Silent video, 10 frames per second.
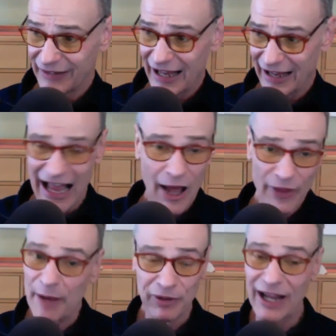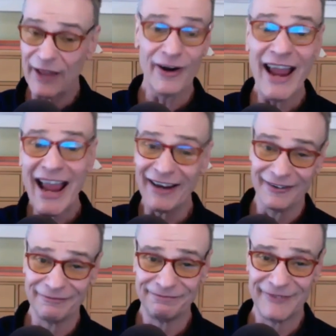how they play their hand.
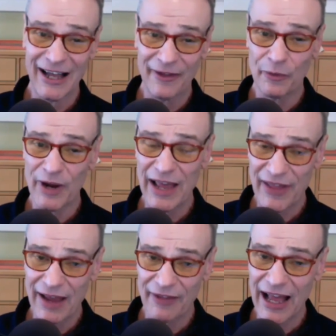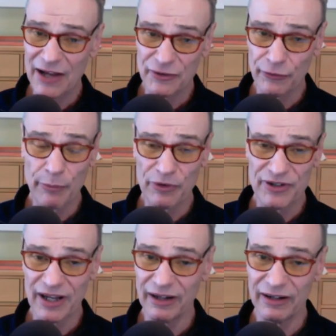Now that they have the House of
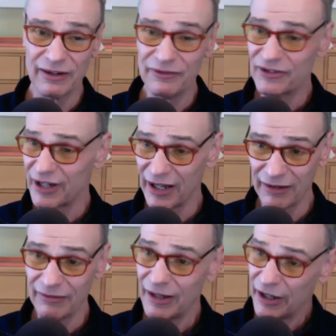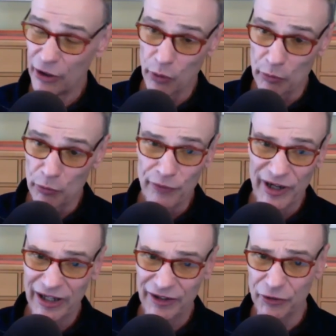Representatives, and we're
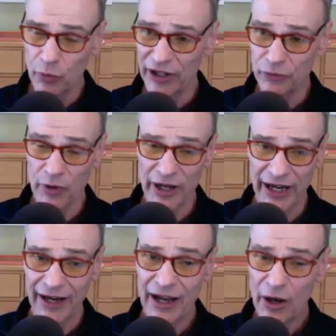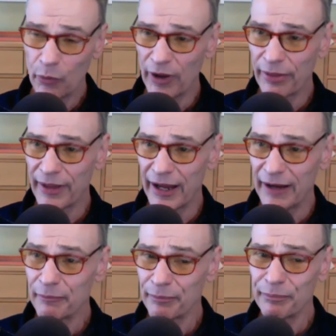moving into 2020 with a
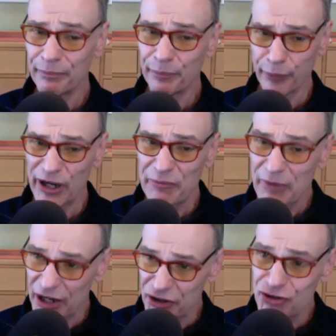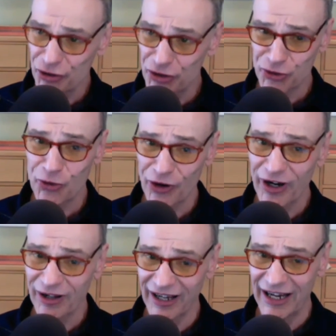pretty much
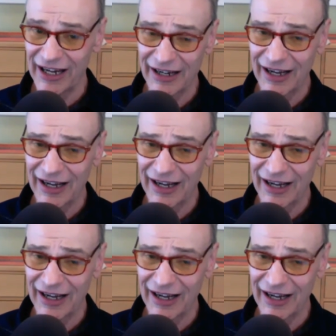historically